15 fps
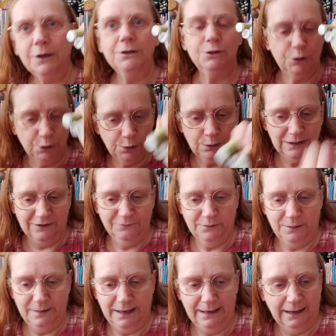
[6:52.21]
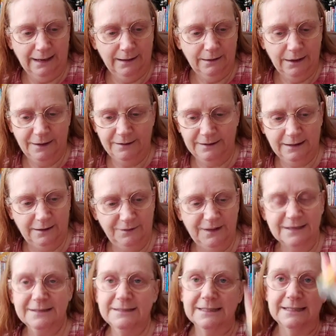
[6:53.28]
I do love my Metla, and
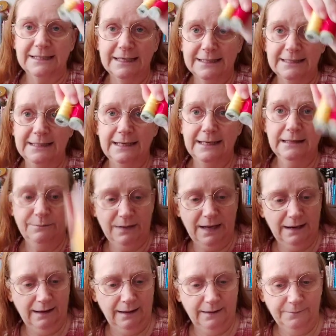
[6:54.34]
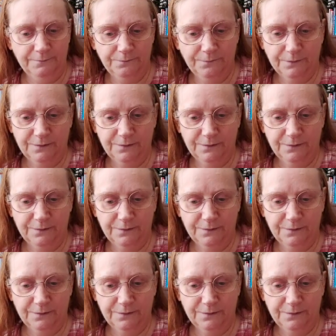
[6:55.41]
that's the 60 in the Metla.